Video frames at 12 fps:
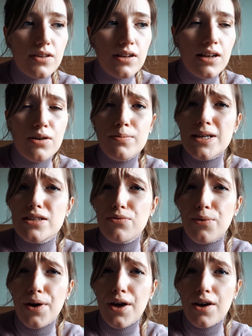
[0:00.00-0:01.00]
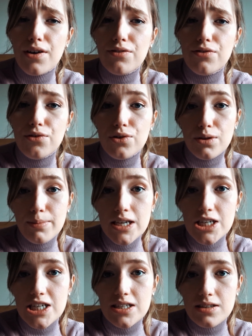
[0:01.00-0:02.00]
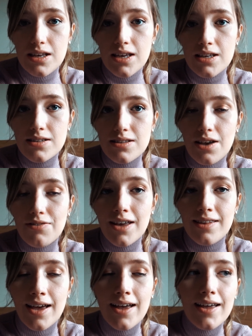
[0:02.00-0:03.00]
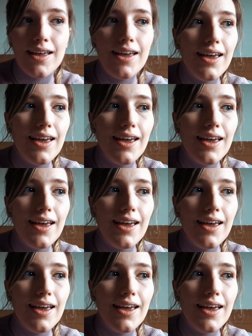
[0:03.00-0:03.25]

little bits of work for the PGC and stuff like that.